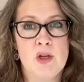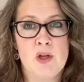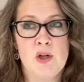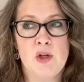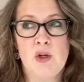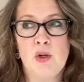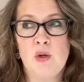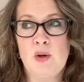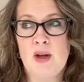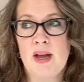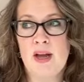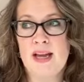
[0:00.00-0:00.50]

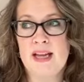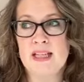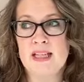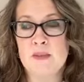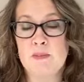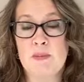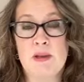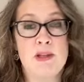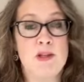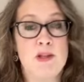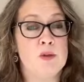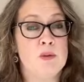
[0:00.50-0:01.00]
who has
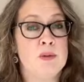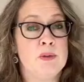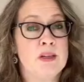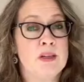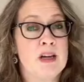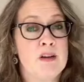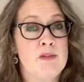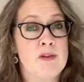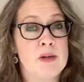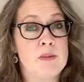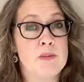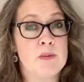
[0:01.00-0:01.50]
been through a
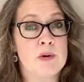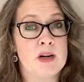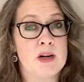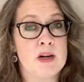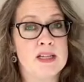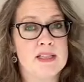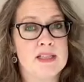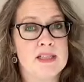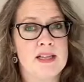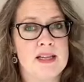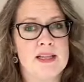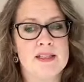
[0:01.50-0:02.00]
recovery
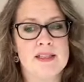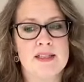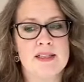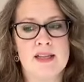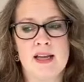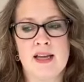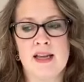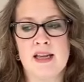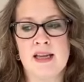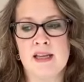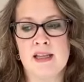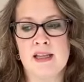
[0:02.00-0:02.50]
process
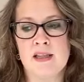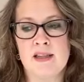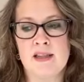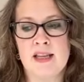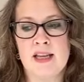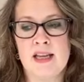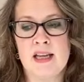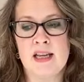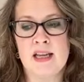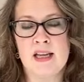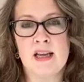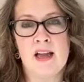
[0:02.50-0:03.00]
and
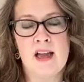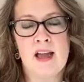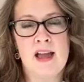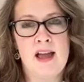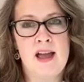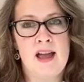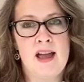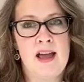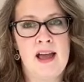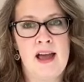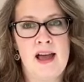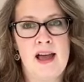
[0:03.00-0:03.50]
they
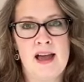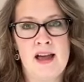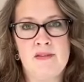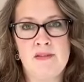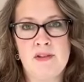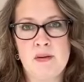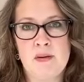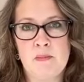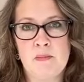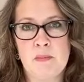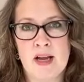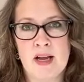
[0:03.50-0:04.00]
have
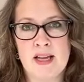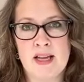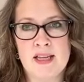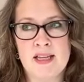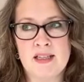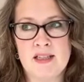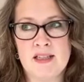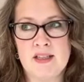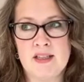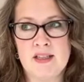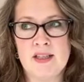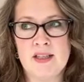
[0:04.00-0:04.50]
in
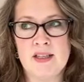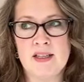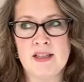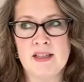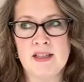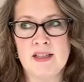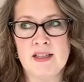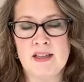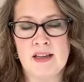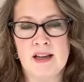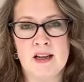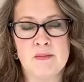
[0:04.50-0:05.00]
mind
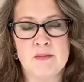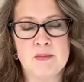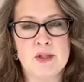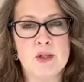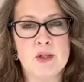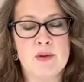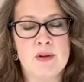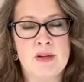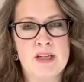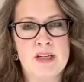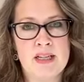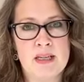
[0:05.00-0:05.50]
the
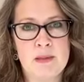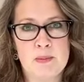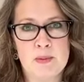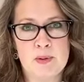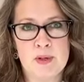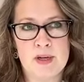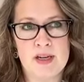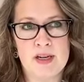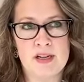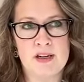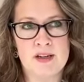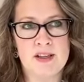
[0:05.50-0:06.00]
serenity
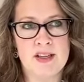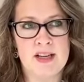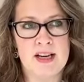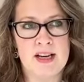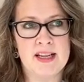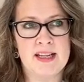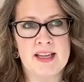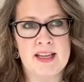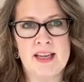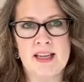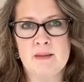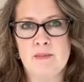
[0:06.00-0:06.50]
prayer that
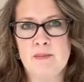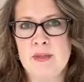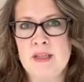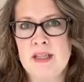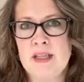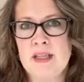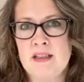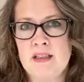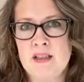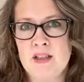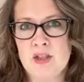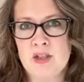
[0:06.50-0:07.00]
I can't
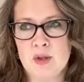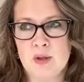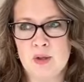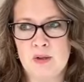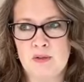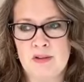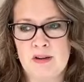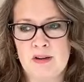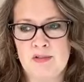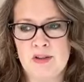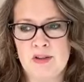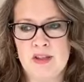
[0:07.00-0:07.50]
be in control
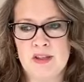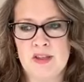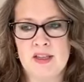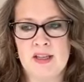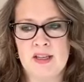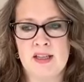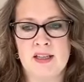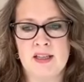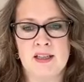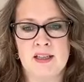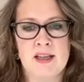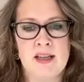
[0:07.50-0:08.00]
of
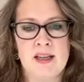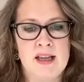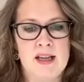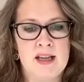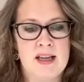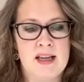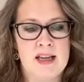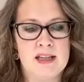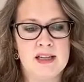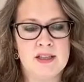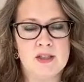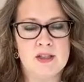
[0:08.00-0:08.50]
everything.
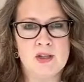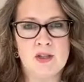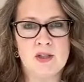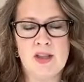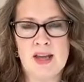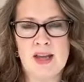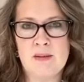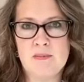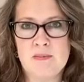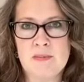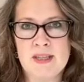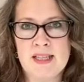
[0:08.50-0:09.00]
And so
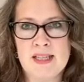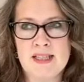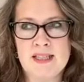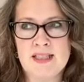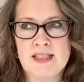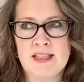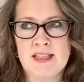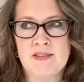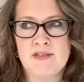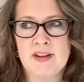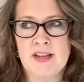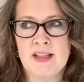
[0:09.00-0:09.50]
that means
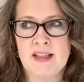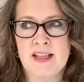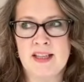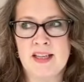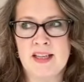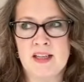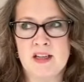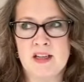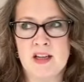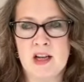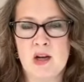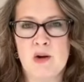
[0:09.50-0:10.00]
that if I
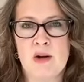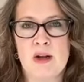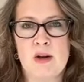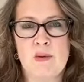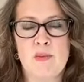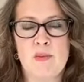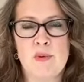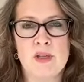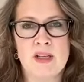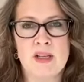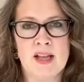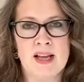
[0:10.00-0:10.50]
let go, I
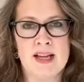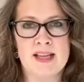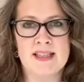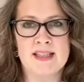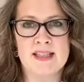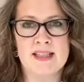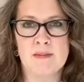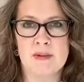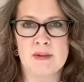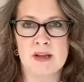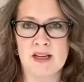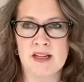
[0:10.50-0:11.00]
realize
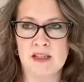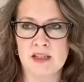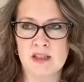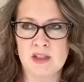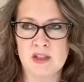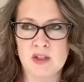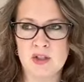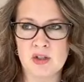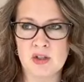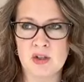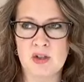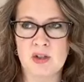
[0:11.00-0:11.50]
I'm not in
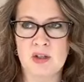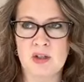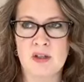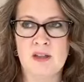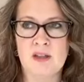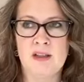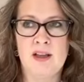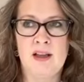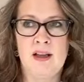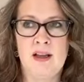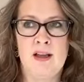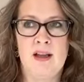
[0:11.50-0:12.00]

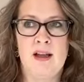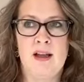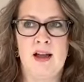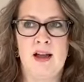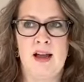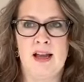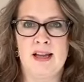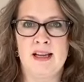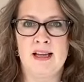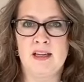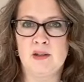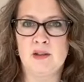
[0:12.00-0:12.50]
control.
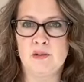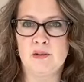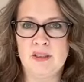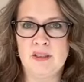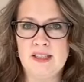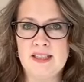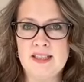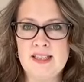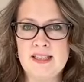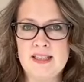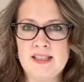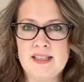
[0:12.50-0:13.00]
I can
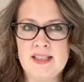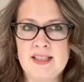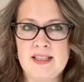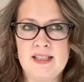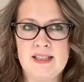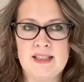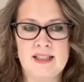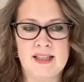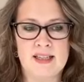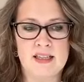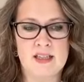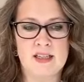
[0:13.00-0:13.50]
release
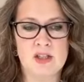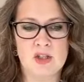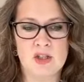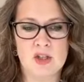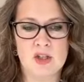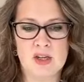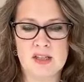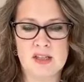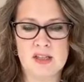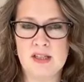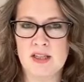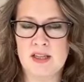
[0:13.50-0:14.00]
this. I can
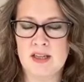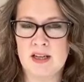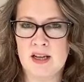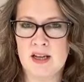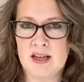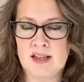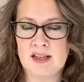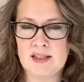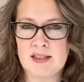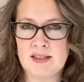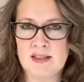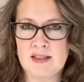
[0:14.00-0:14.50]
trust that
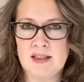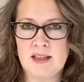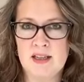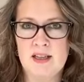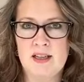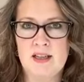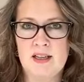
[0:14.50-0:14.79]
God is